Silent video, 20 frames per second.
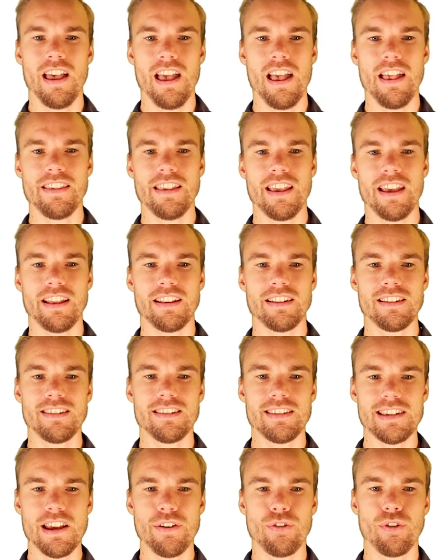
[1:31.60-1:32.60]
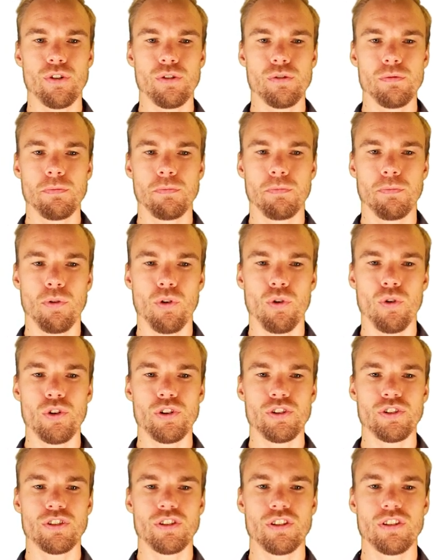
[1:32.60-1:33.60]
and then
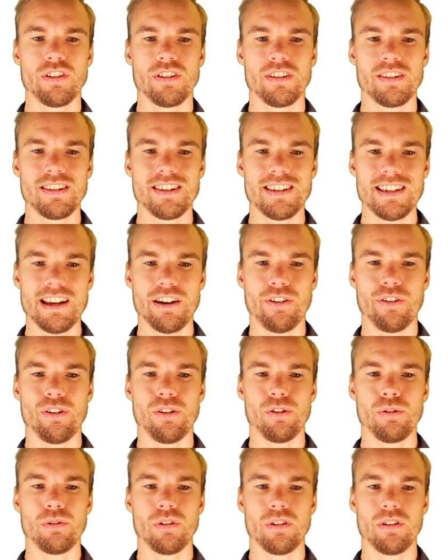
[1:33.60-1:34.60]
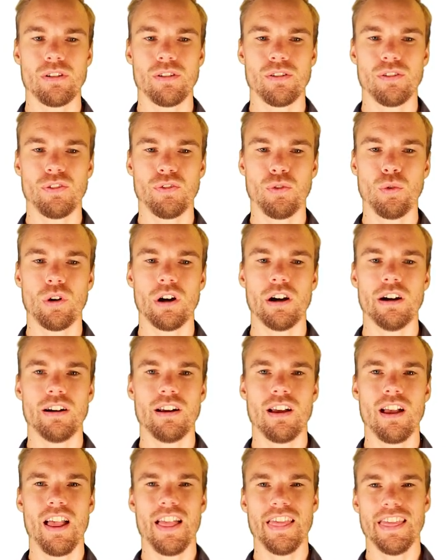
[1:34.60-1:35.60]
0.04.
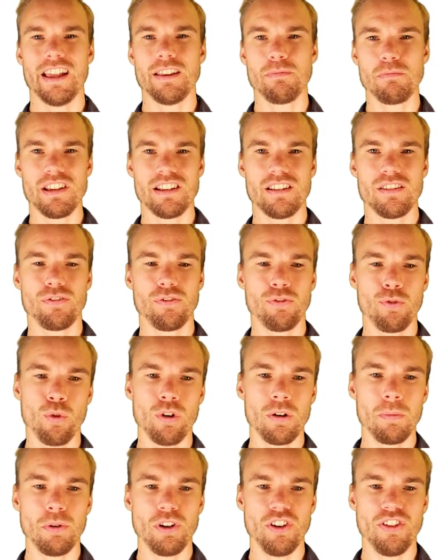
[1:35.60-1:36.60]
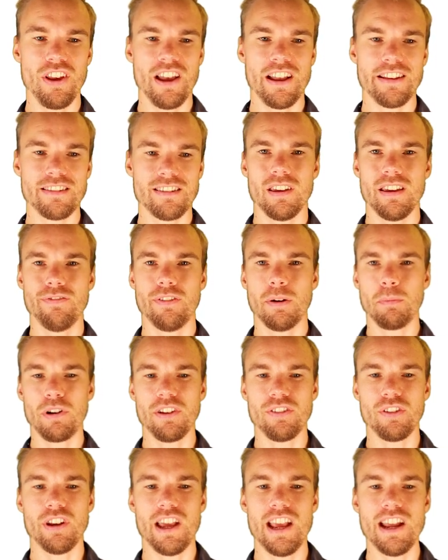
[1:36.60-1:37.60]
That means 4%. If I
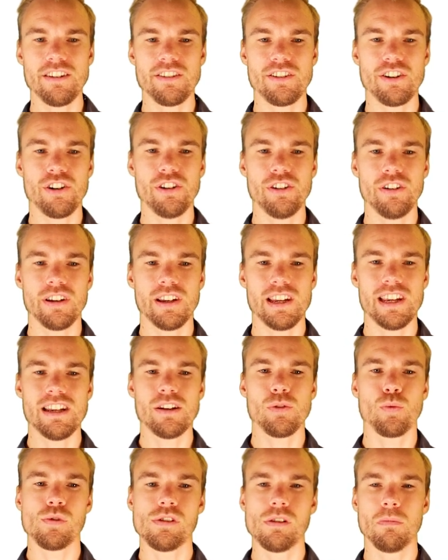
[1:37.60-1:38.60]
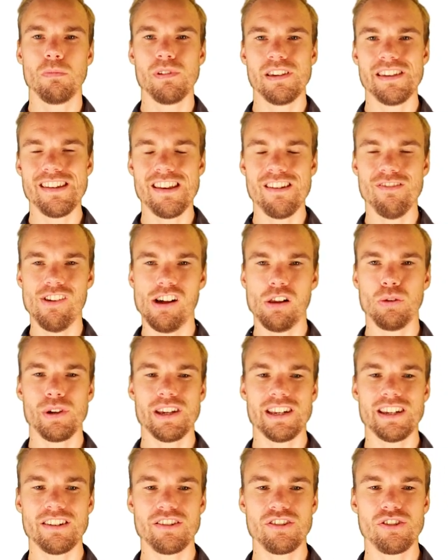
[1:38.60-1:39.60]
press on enter, it will be
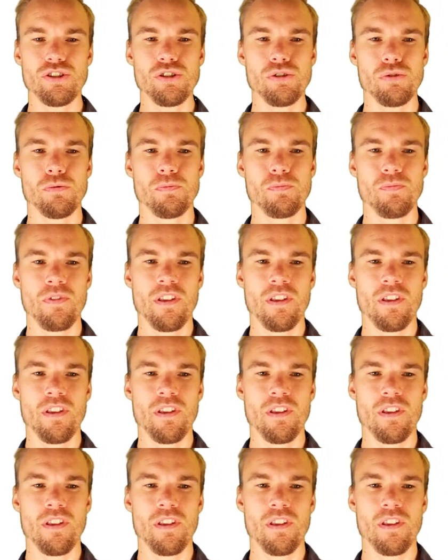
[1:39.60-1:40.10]
evaluated too.